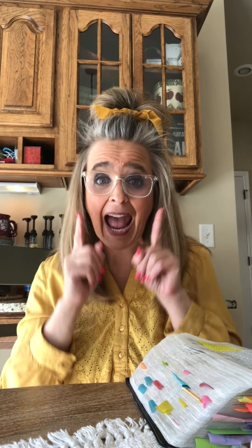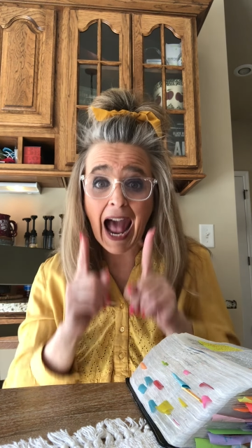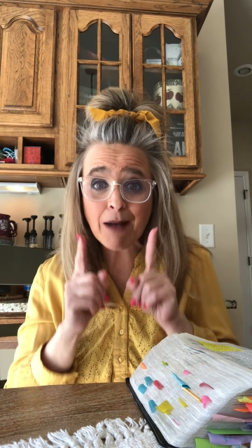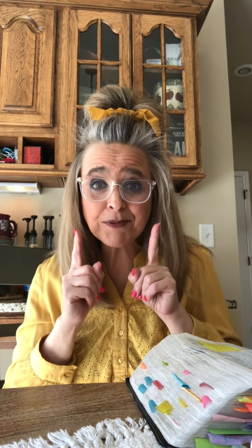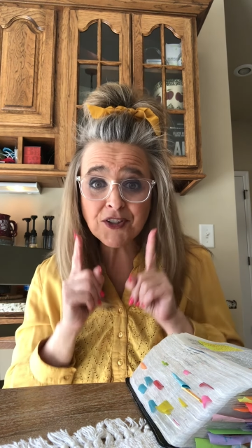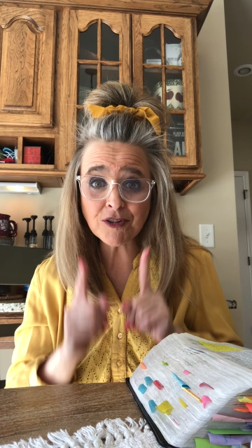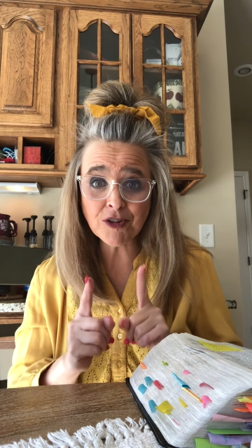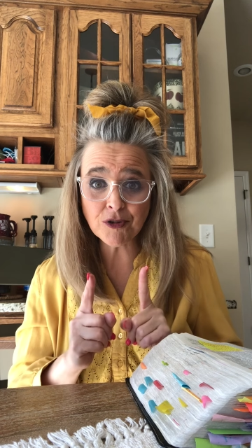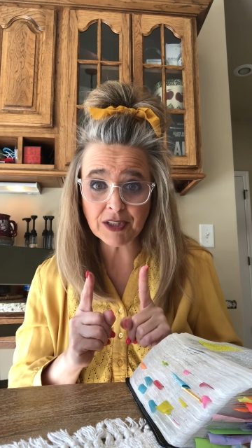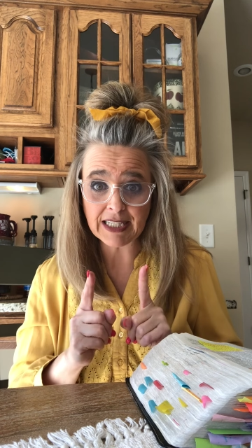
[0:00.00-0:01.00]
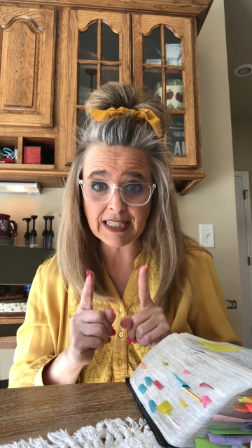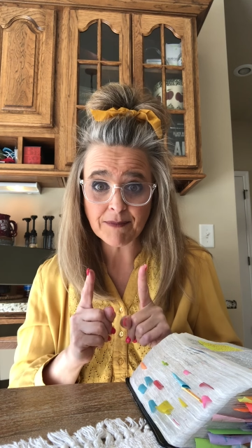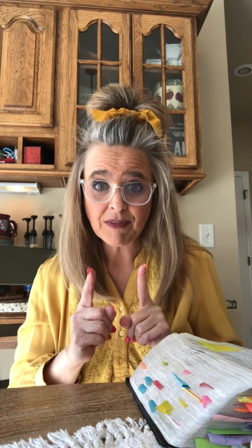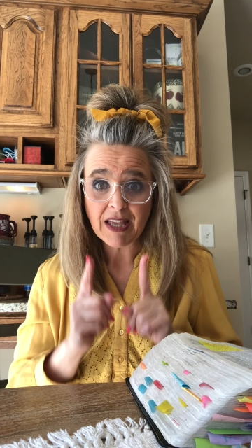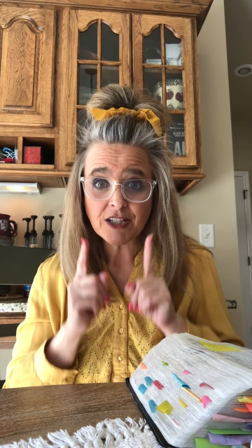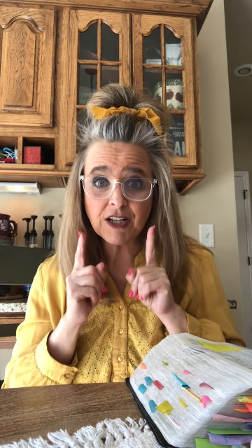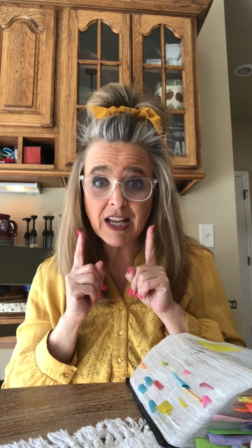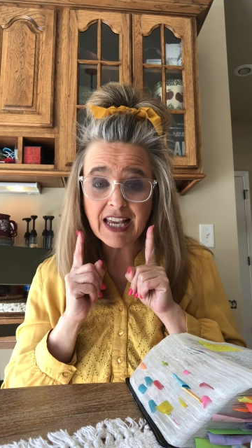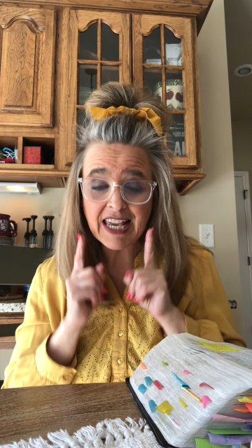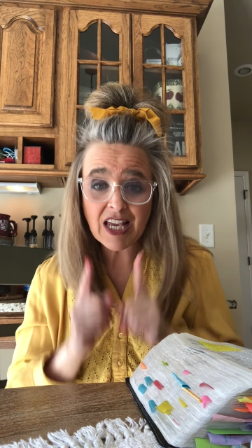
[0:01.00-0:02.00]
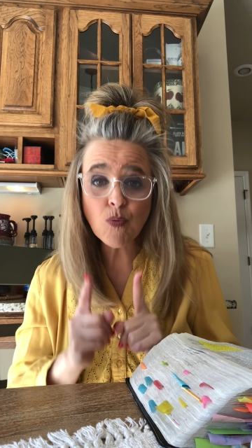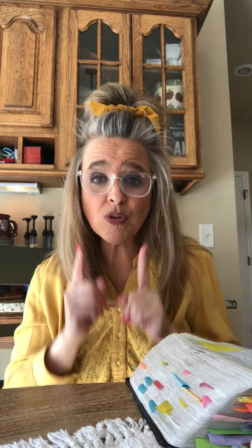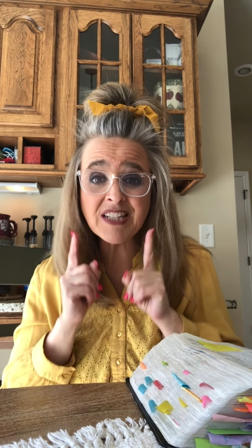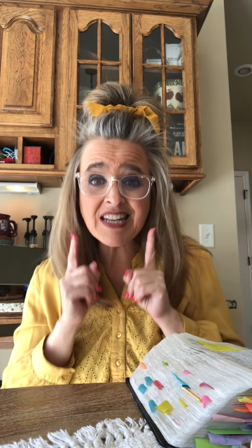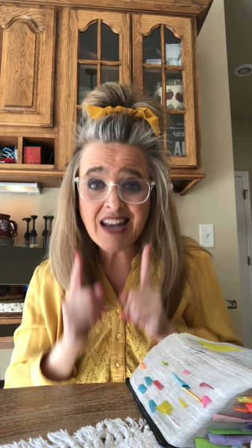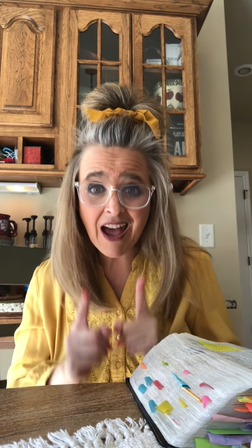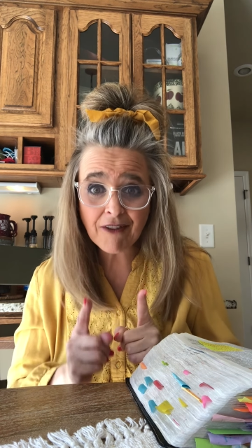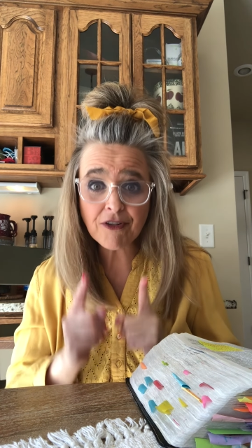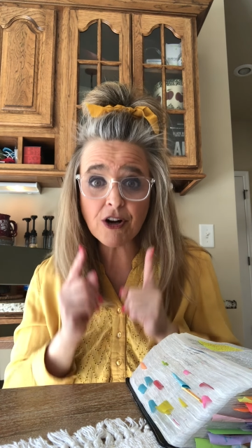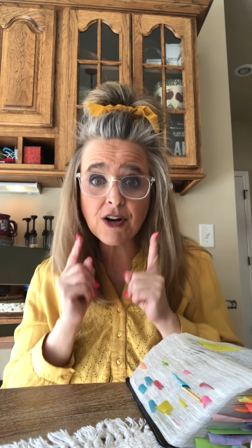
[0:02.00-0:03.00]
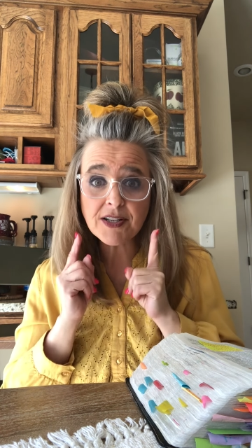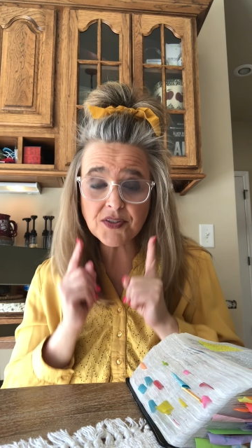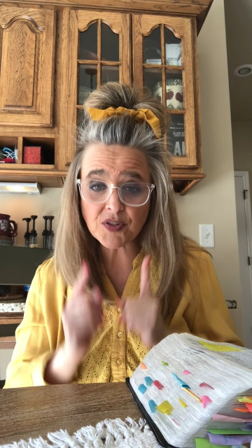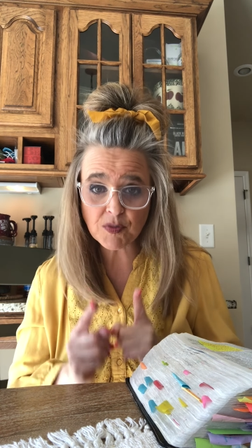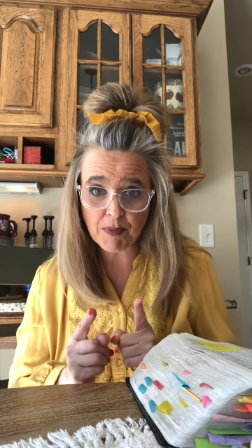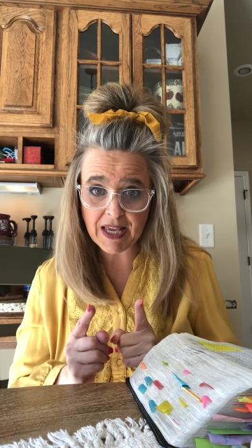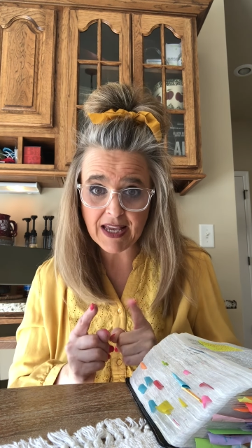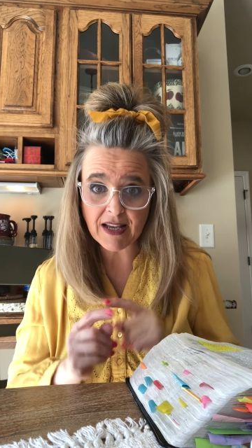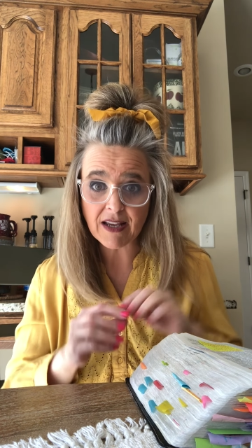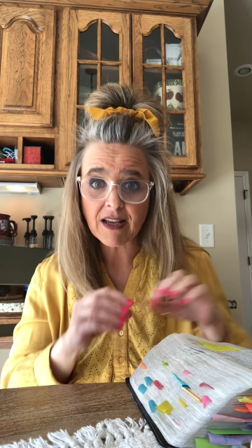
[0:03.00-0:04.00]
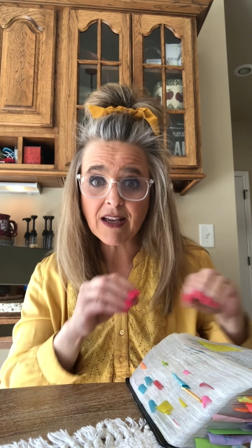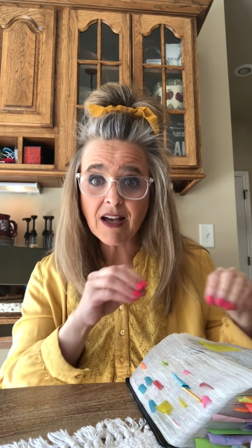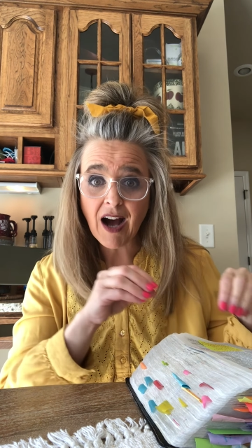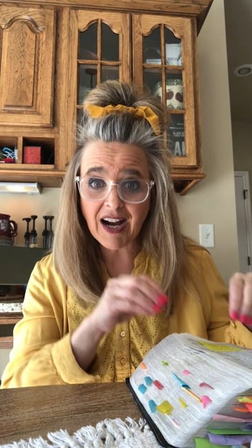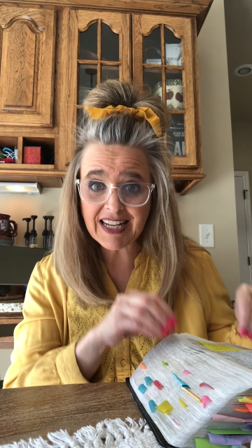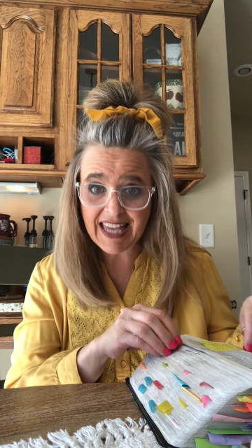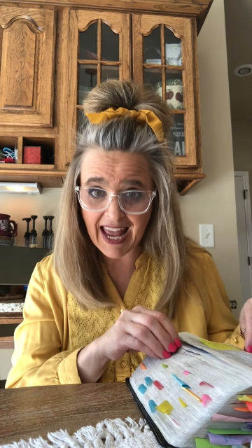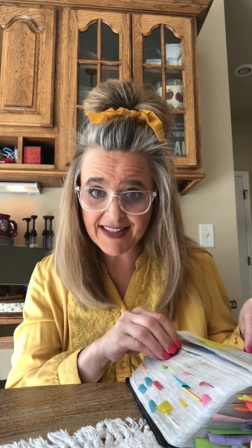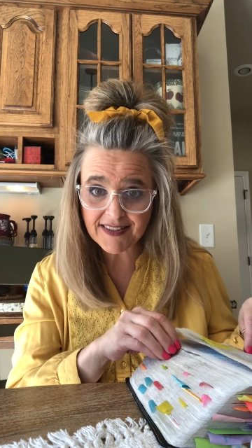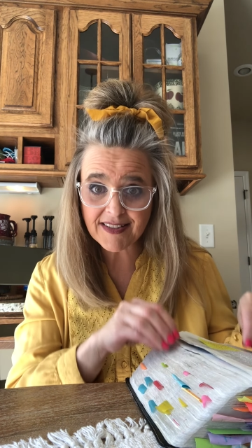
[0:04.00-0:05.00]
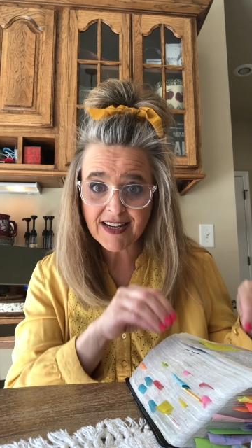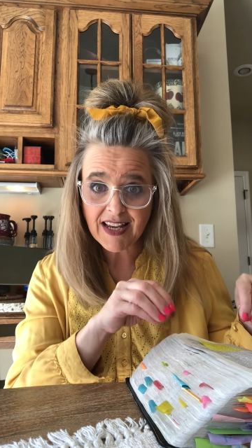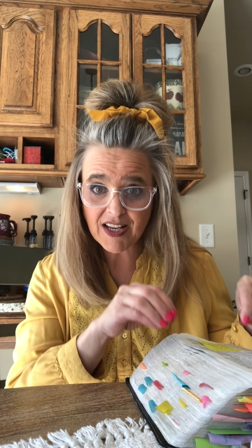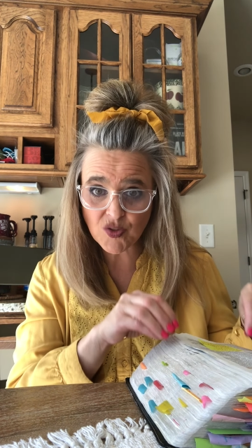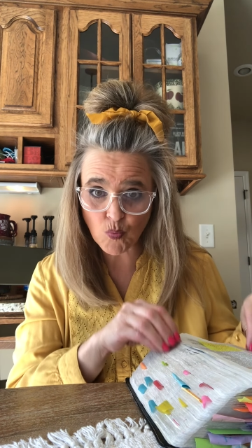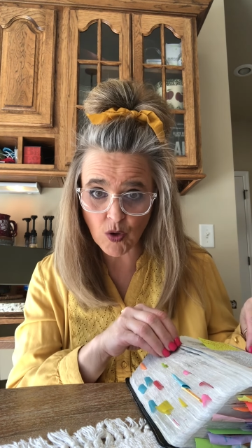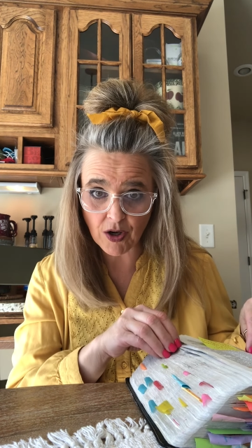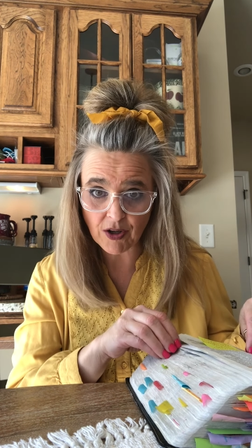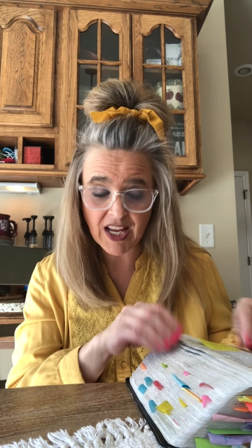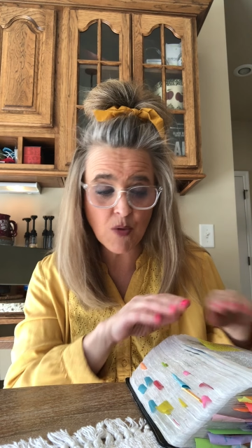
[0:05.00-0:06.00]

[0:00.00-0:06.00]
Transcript: Absolutely, he will never speak against his word.